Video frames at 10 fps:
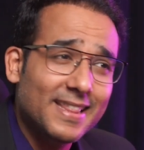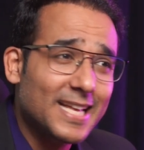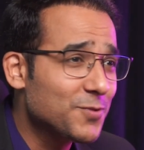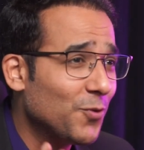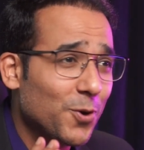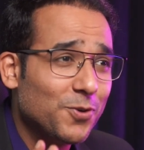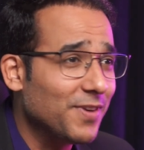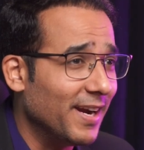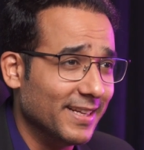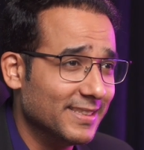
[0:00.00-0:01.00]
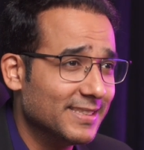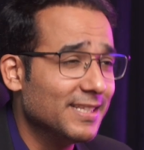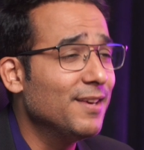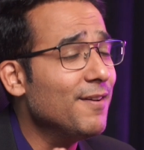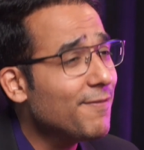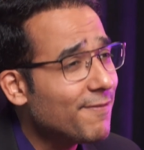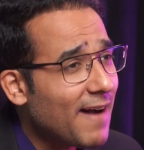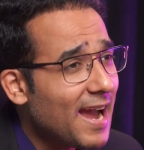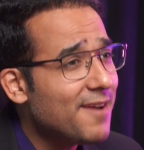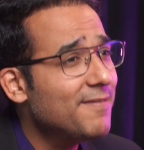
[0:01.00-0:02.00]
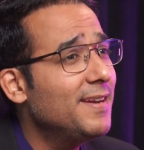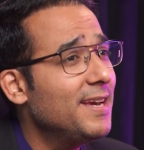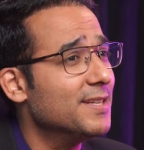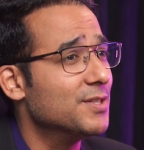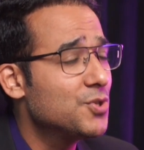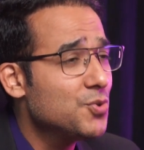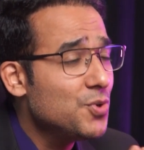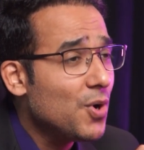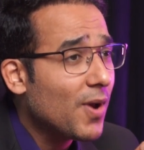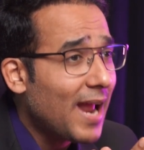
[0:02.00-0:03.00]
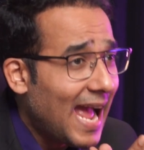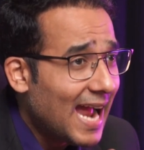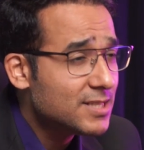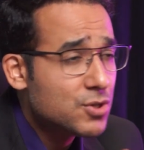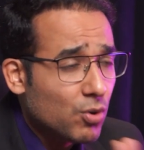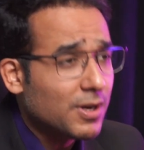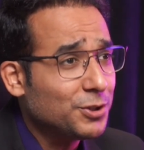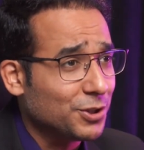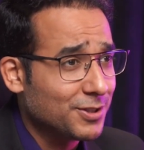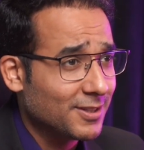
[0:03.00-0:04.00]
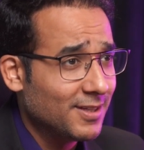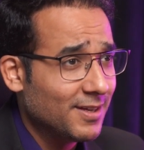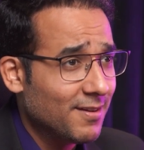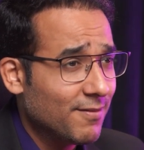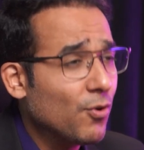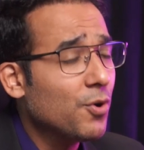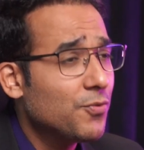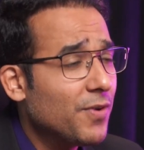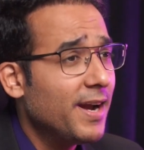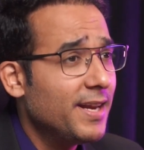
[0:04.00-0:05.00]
That's 4 to 5 days. Give 5 days to your ads. Don't touch it. 4 to 5